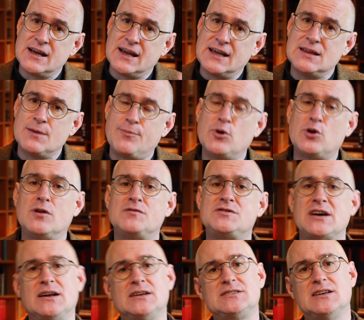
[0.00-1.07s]
in the book of
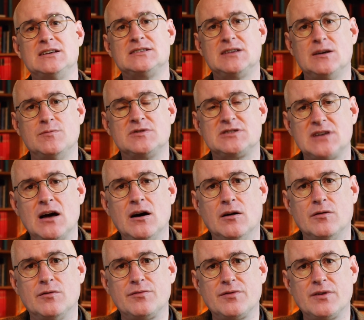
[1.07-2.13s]
Genesis
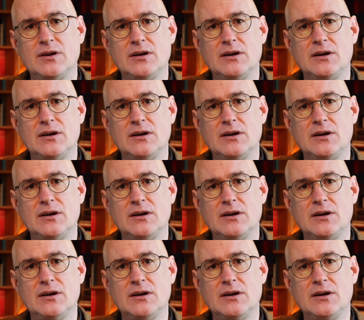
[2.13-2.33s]
himself.